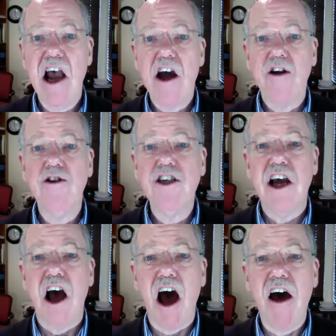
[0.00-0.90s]
could
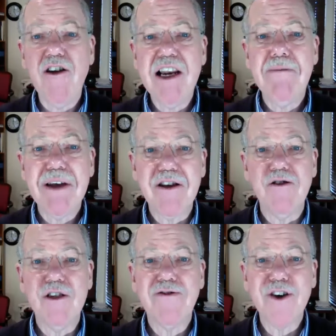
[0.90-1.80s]
only be
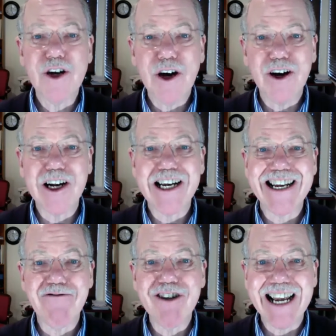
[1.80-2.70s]
used for
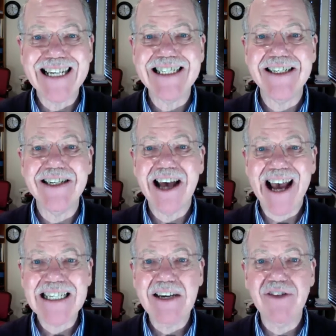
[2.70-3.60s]
gardening-related
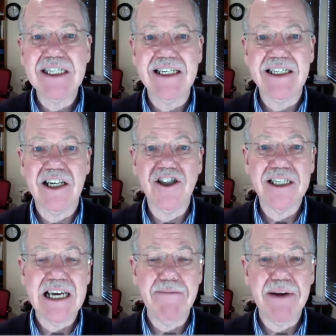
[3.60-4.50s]
activities, such as
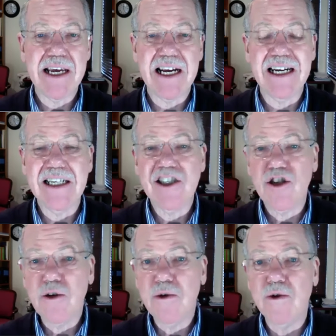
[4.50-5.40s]
keeping
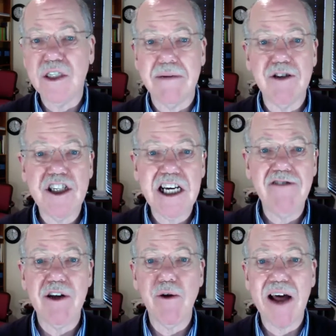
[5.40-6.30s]
tools and
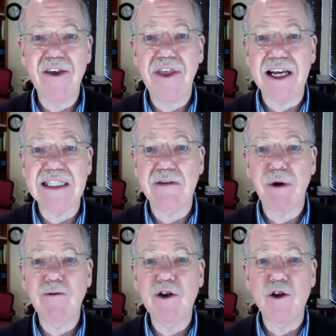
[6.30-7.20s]
machinery or other things that one
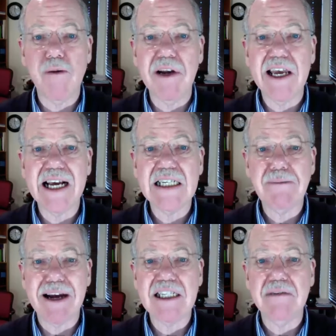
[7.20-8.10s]
would normally
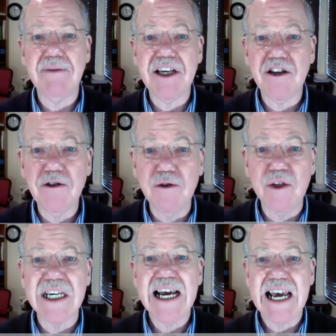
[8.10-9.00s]
expect to be
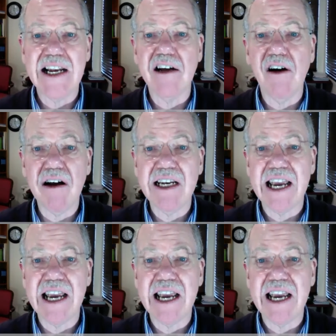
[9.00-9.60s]
used in a garden